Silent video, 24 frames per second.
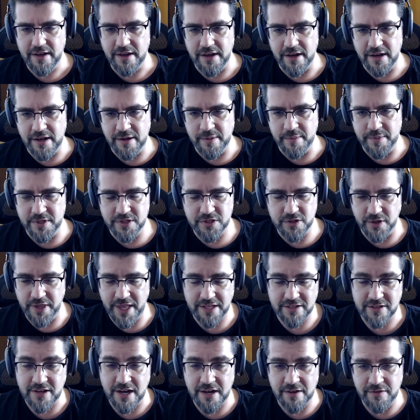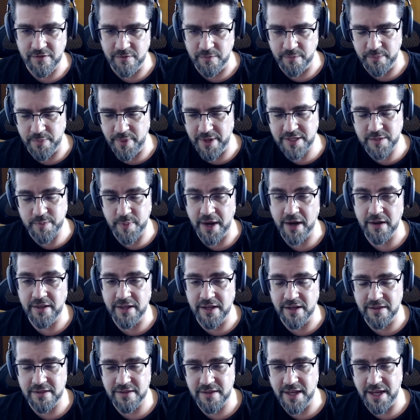Um, and so that's not even it's
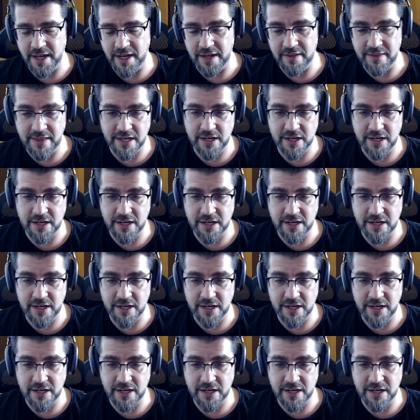barely a thing.